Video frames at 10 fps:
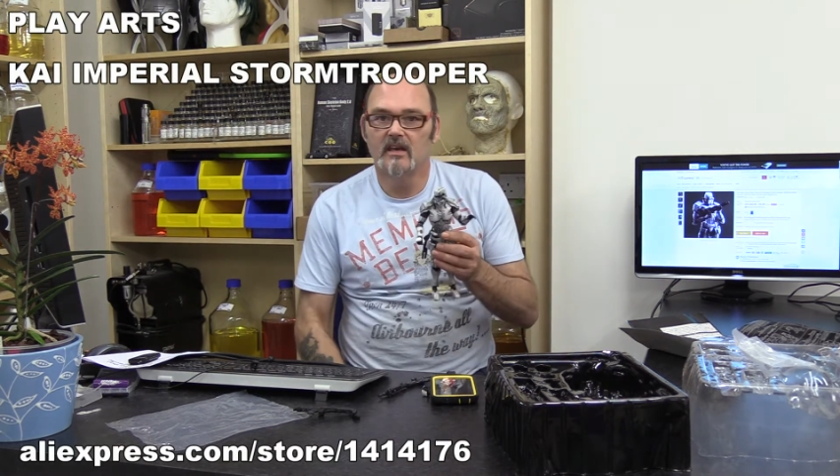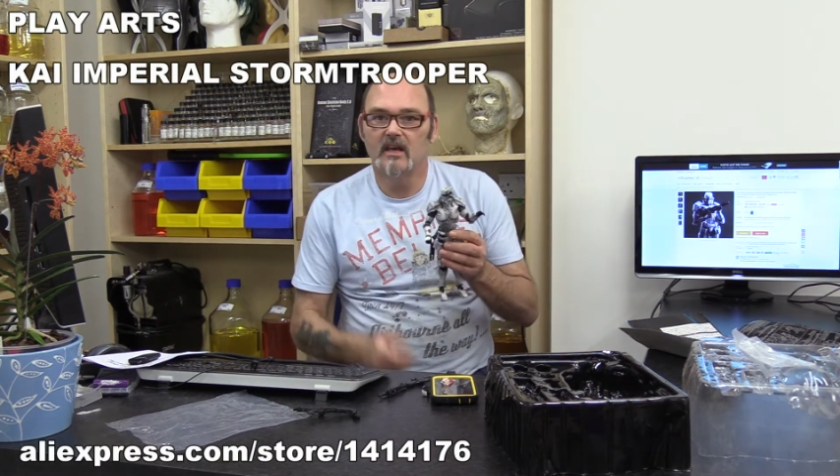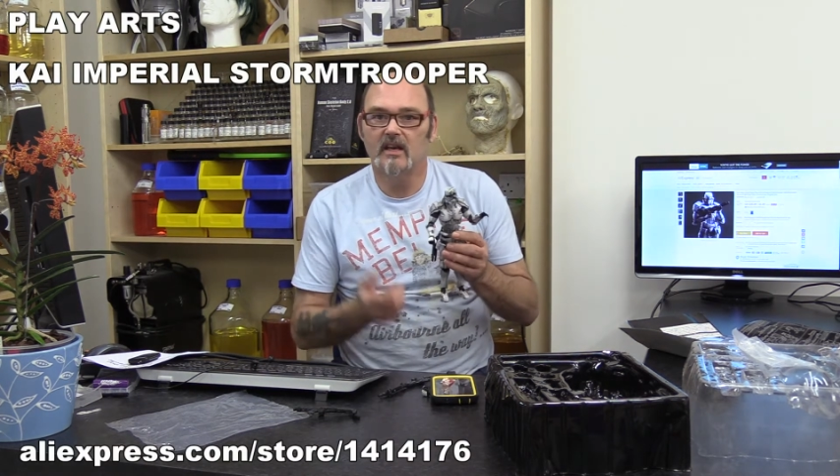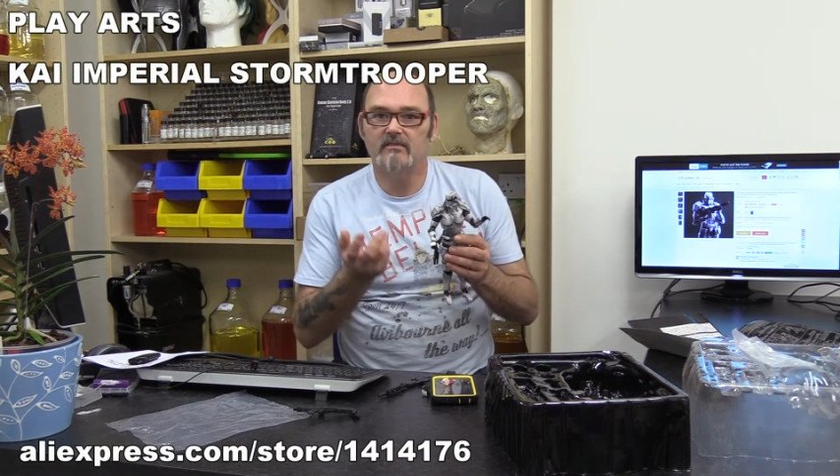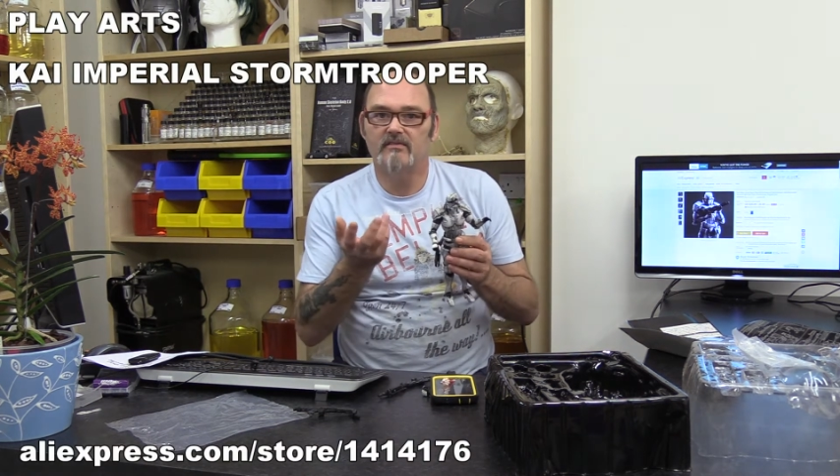
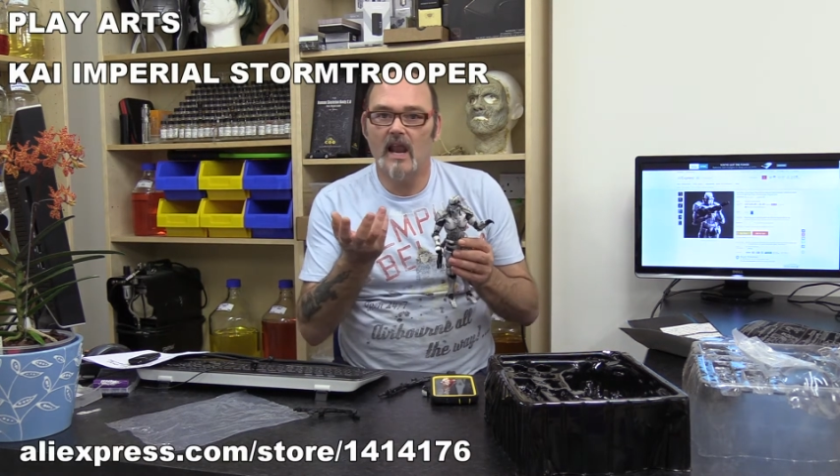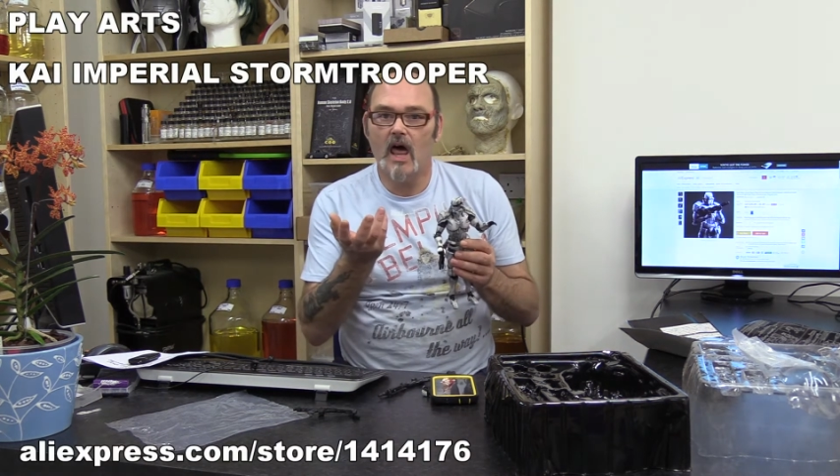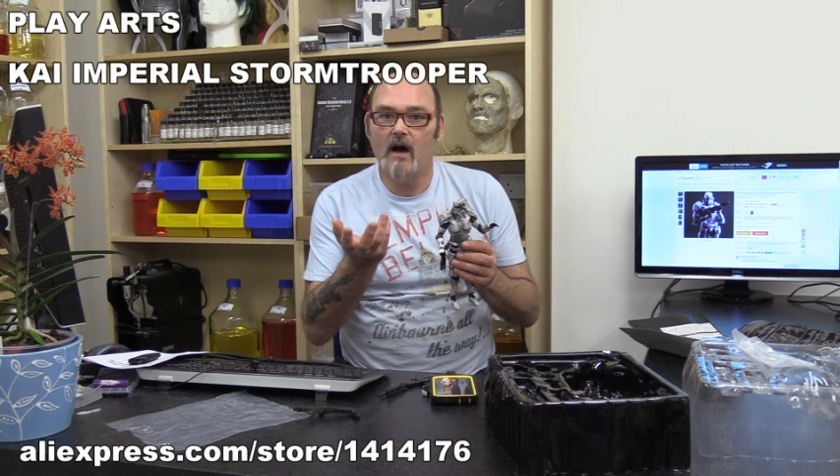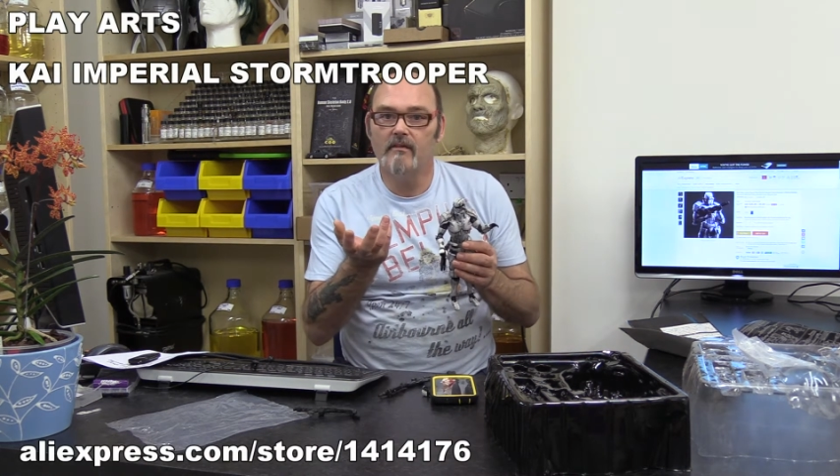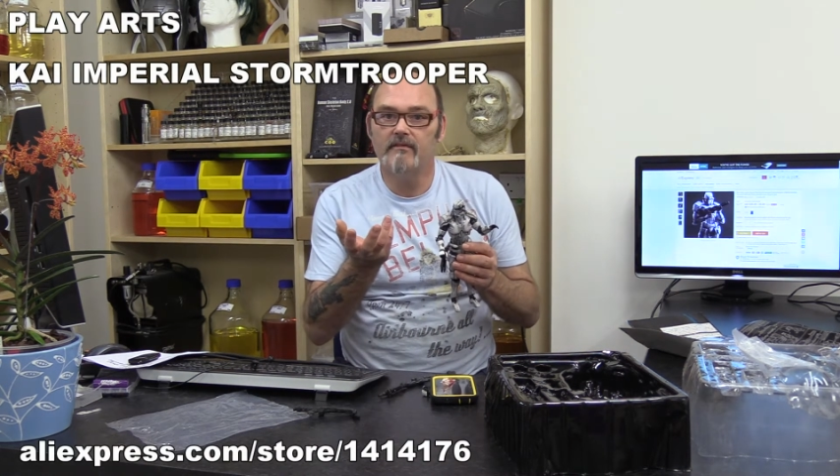and it fell
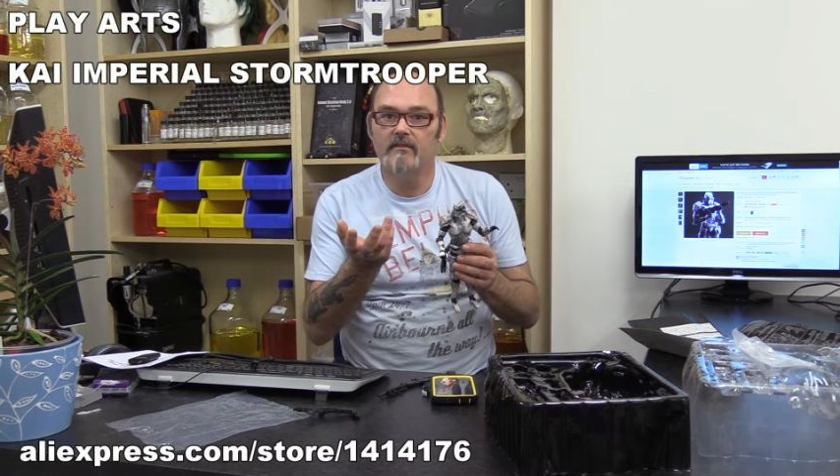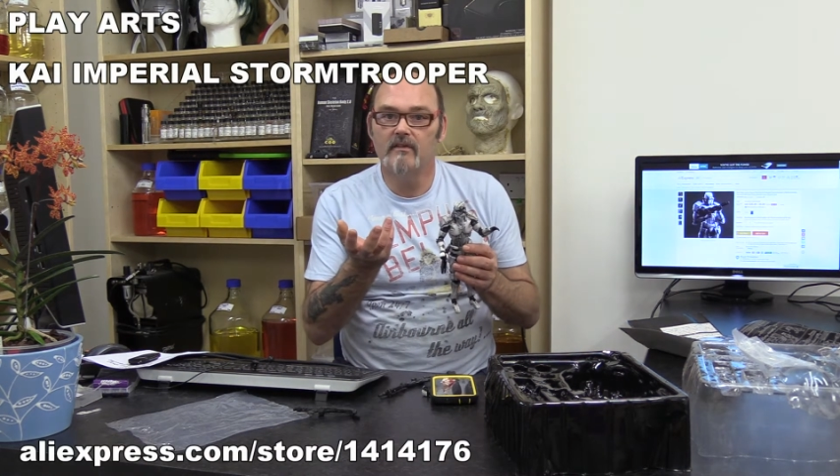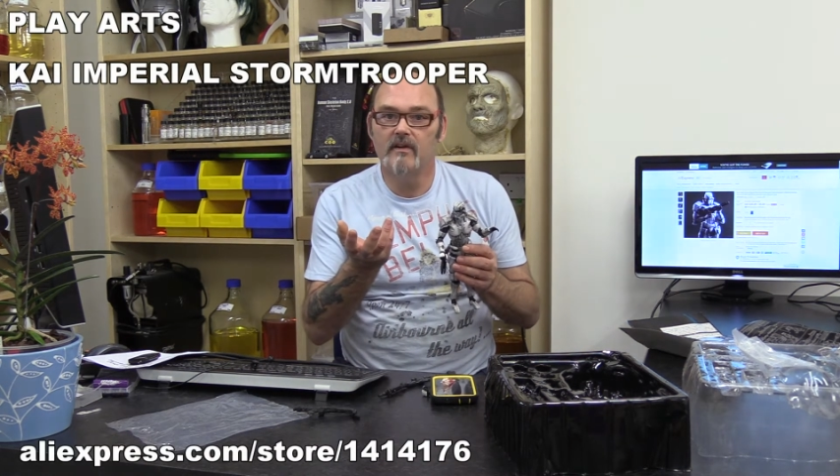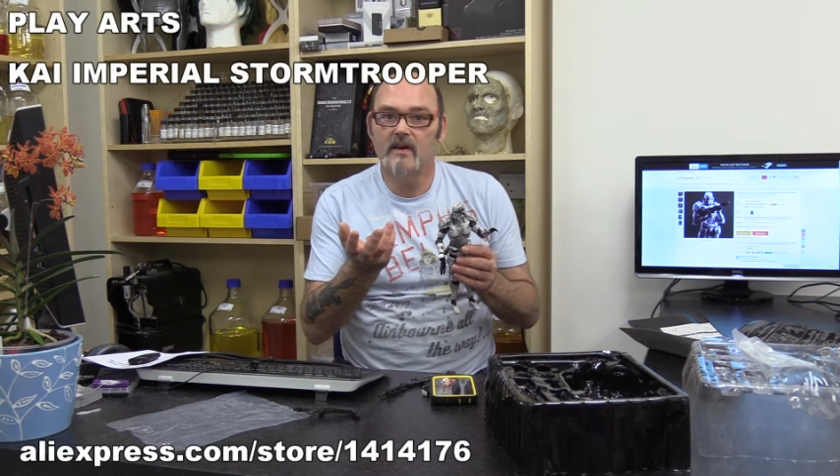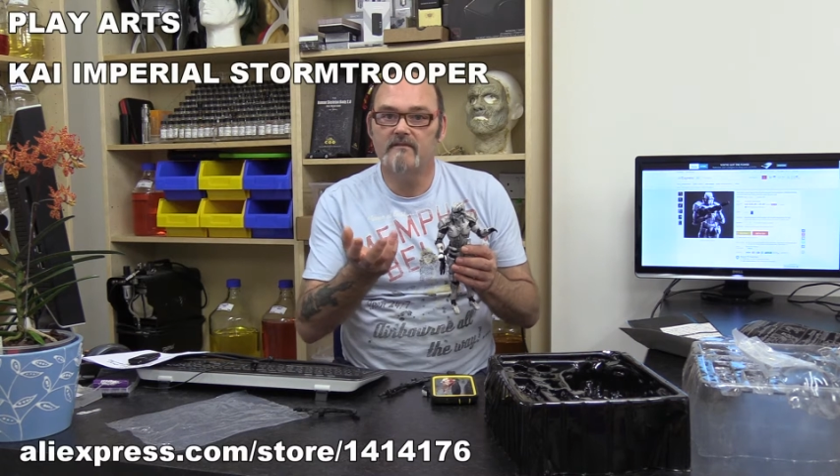off.
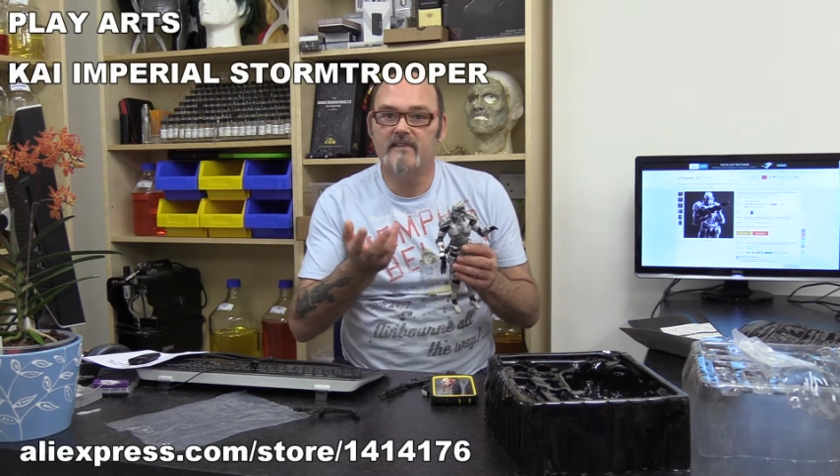It